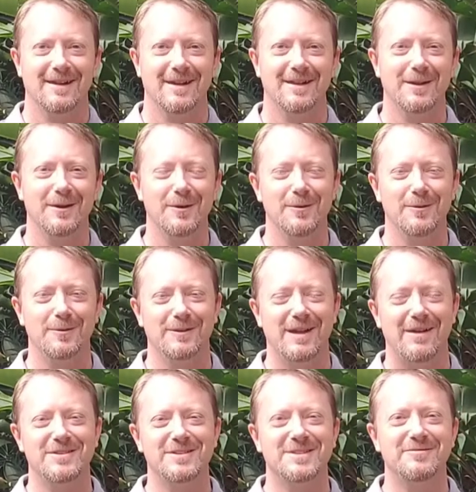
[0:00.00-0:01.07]
Hello,
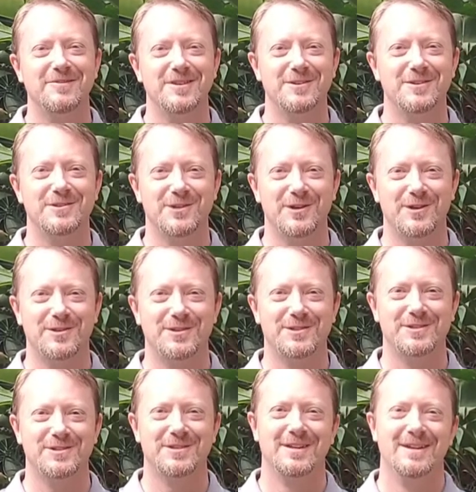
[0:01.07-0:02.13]
Lavington Vineyard
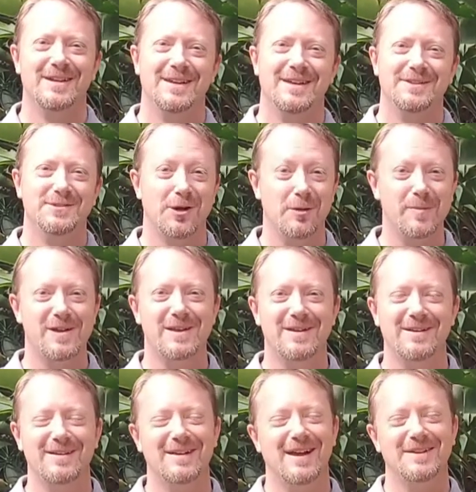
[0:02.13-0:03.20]
Church. Jeremy
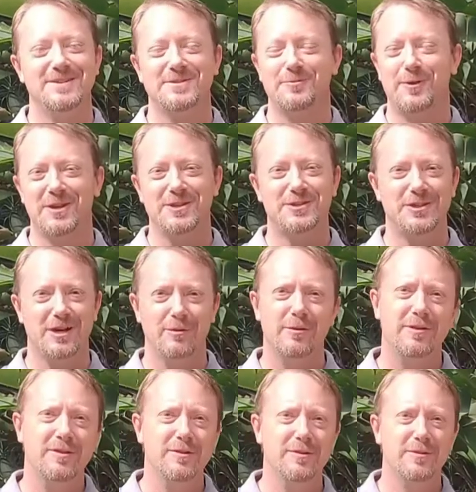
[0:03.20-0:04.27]
here. I just want to share
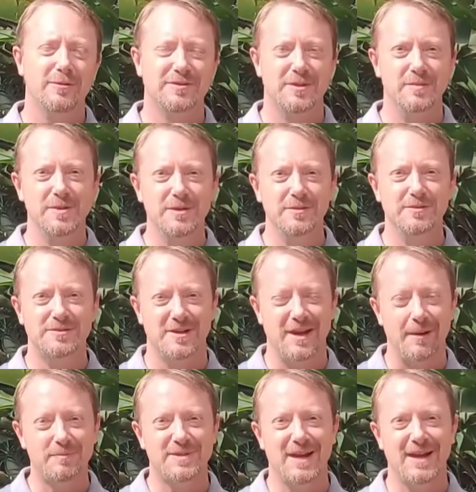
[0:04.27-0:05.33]
with you some news and
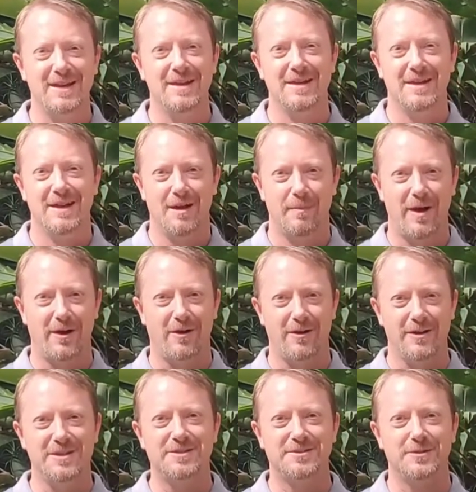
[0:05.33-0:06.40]
update about our
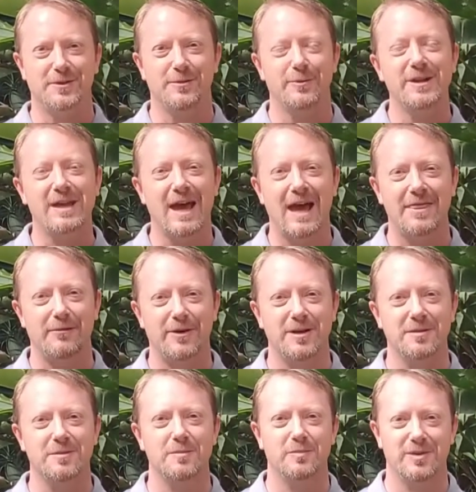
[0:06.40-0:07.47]
Easter regathering
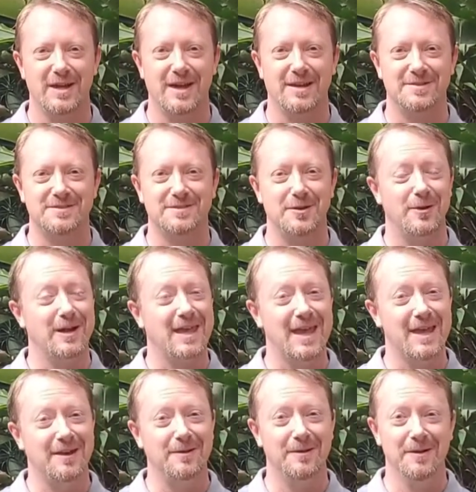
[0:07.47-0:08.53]
plans. So
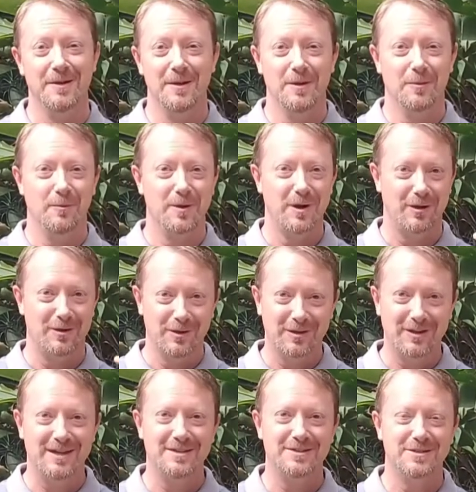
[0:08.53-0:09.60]
again, we are
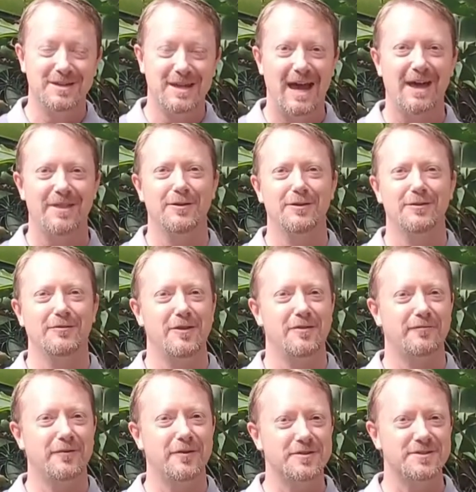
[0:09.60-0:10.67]
looking to gather for the
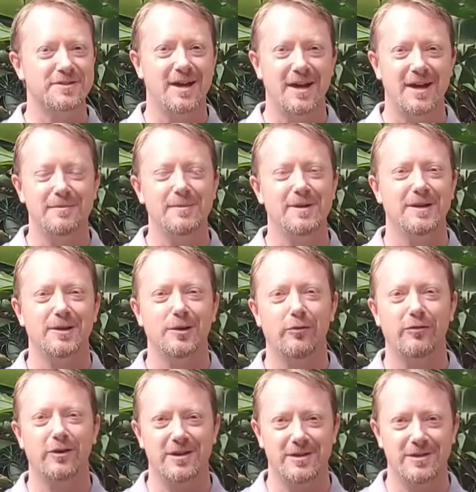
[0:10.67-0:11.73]
first time in
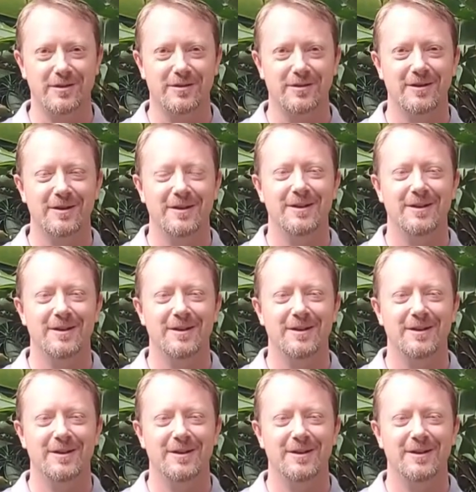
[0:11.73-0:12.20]
over a year